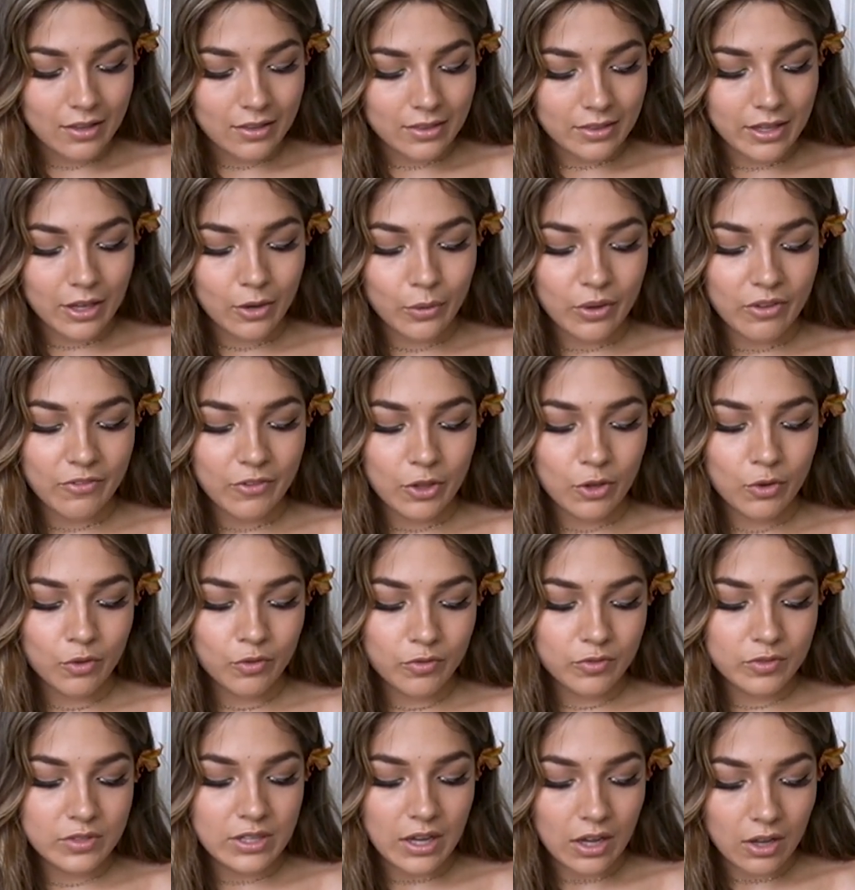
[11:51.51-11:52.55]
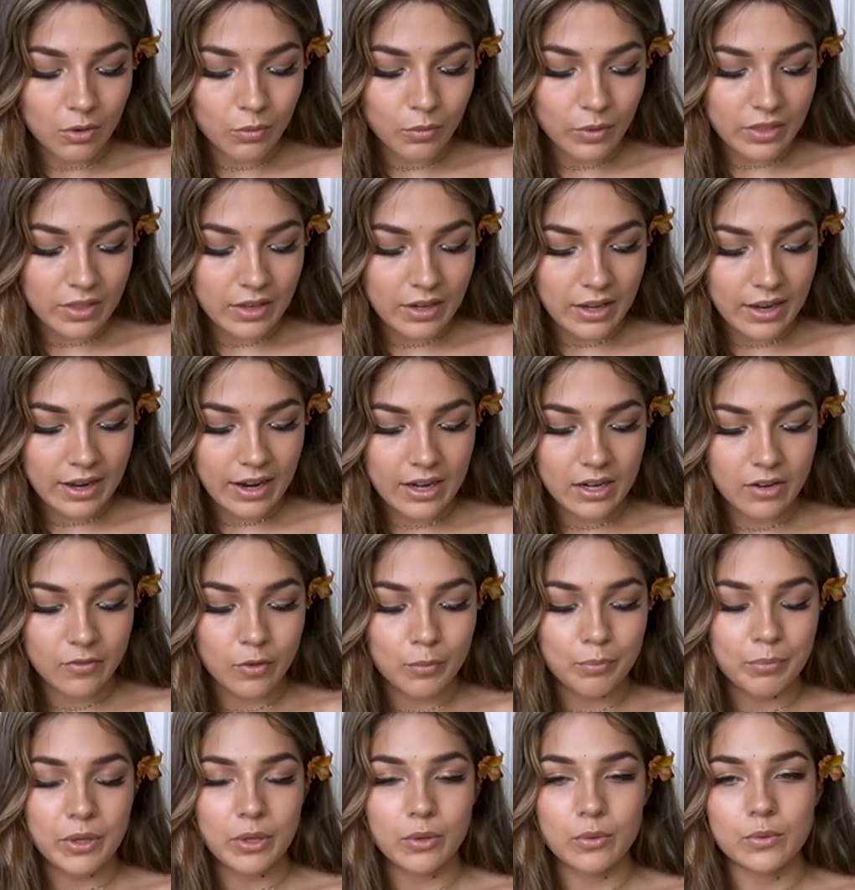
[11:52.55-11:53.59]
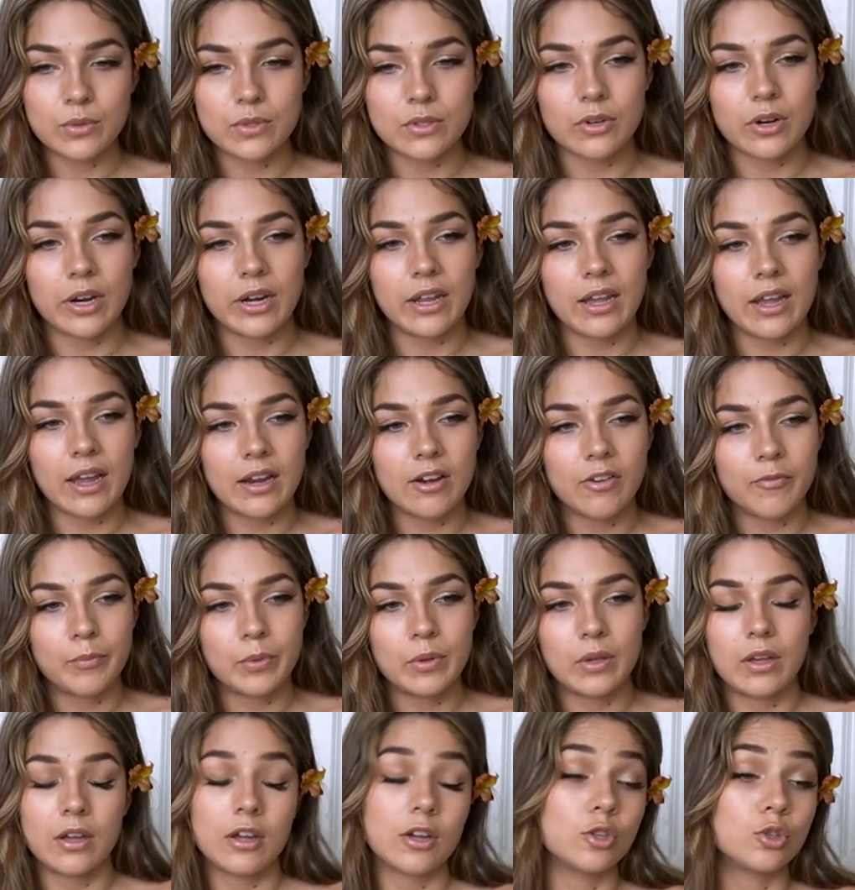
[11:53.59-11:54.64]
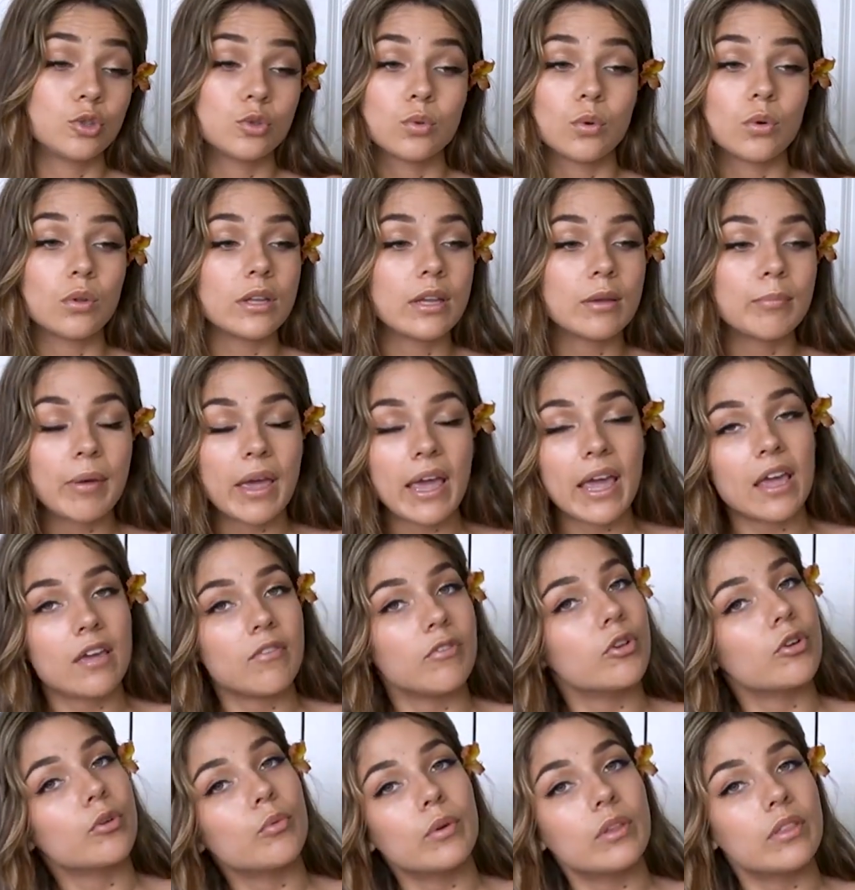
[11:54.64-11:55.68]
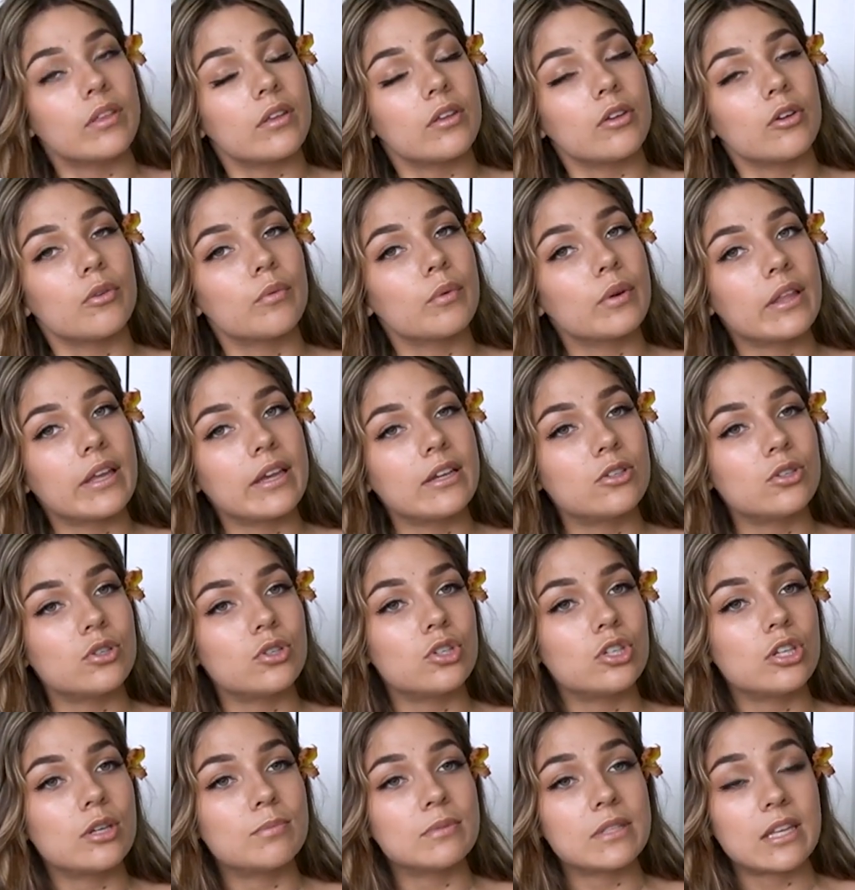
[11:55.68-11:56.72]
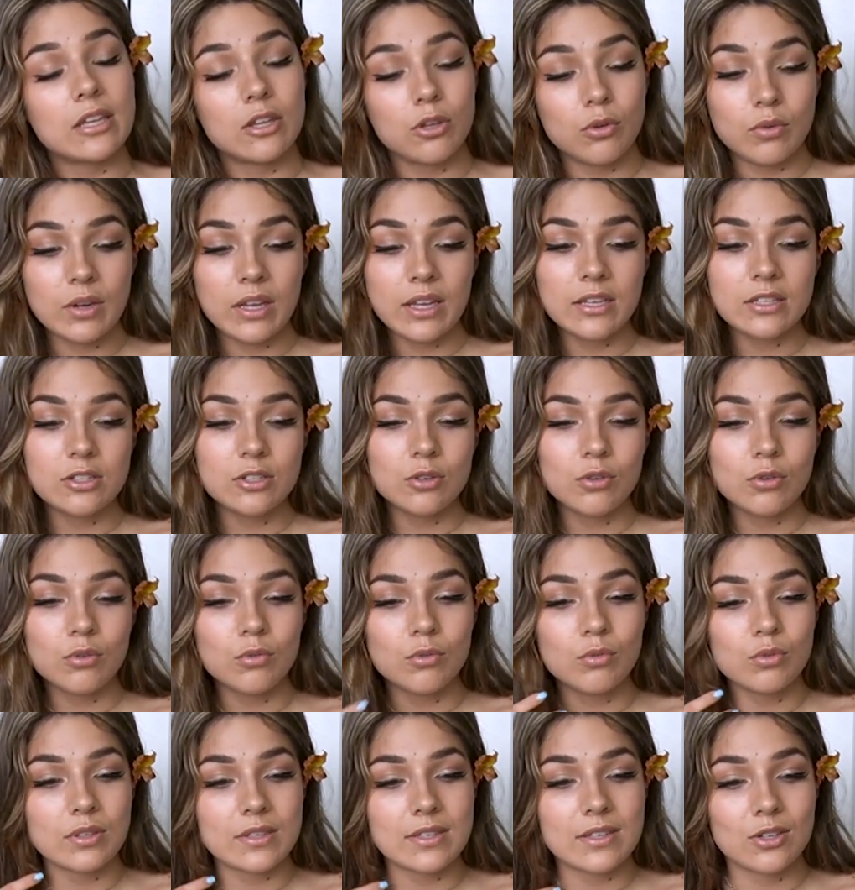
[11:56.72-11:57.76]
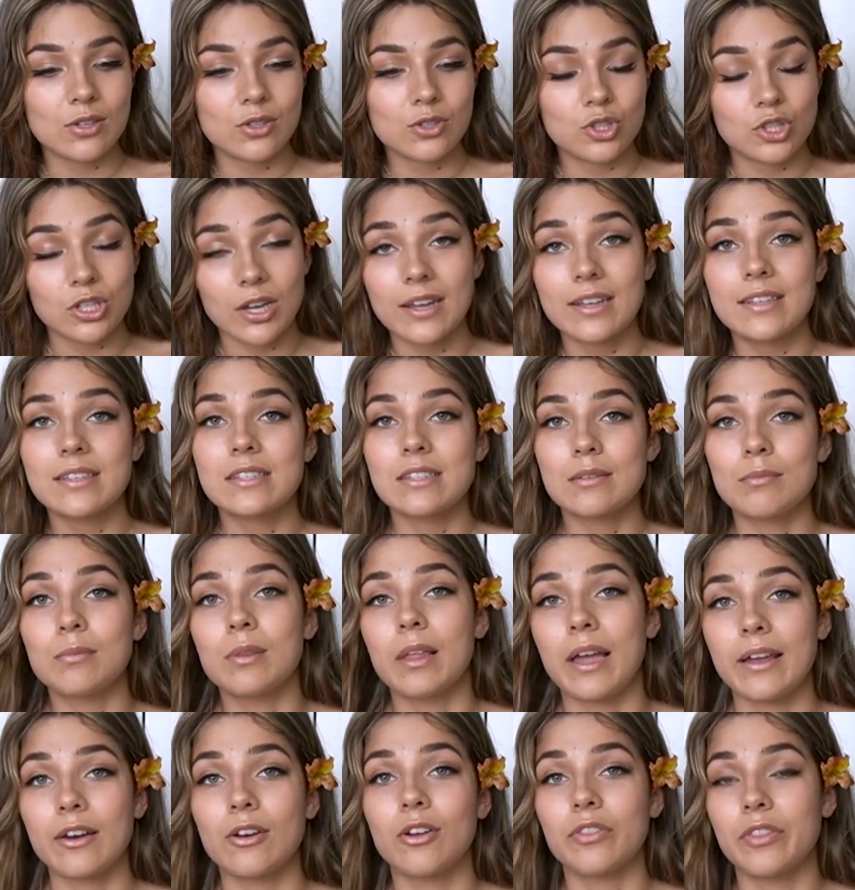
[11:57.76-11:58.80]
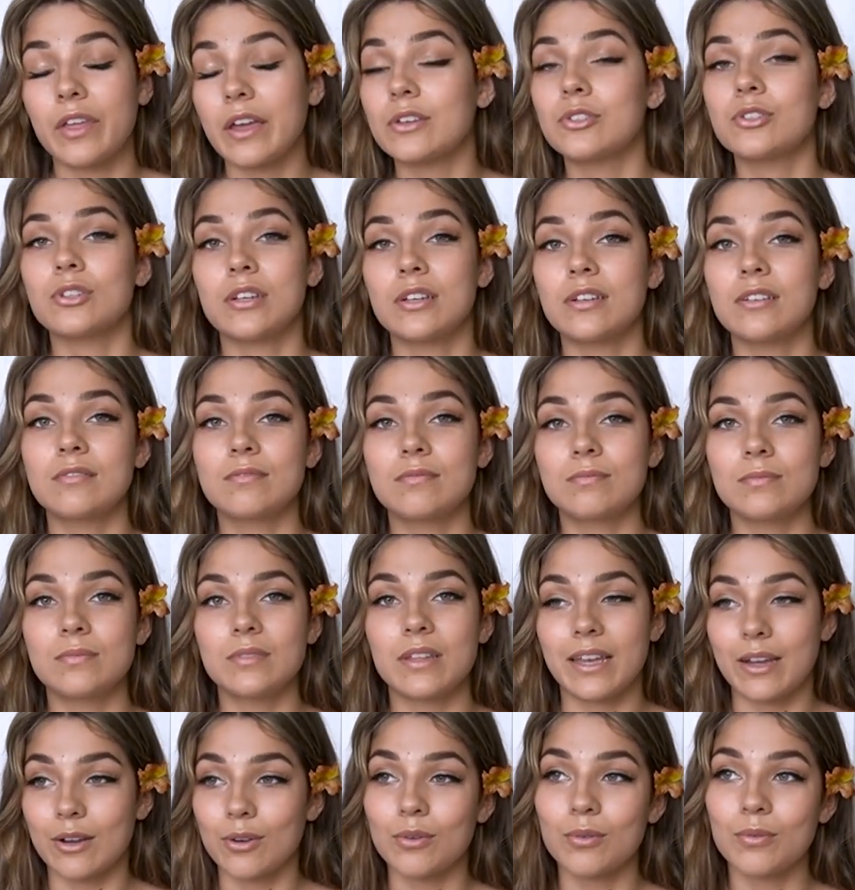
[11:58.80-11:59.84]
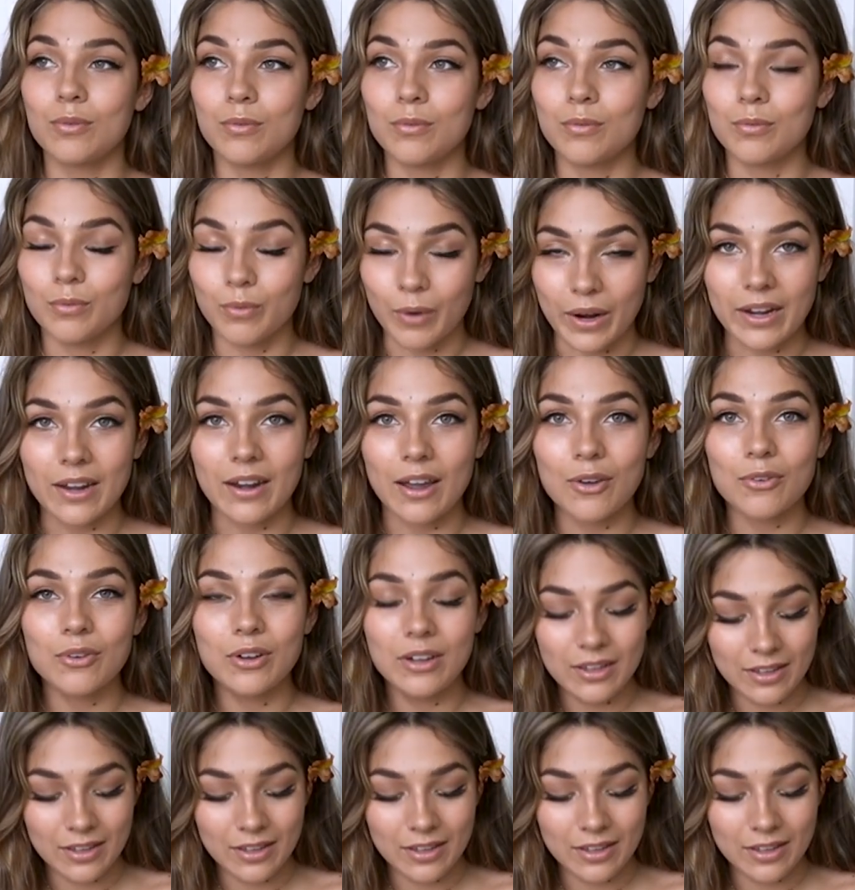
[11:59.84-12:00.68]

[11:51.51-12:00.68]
Leo, if you've dealt with any kind of abuse or any kind of controlling behavior within your relationships, like you need to shine some light on that shit, like right now.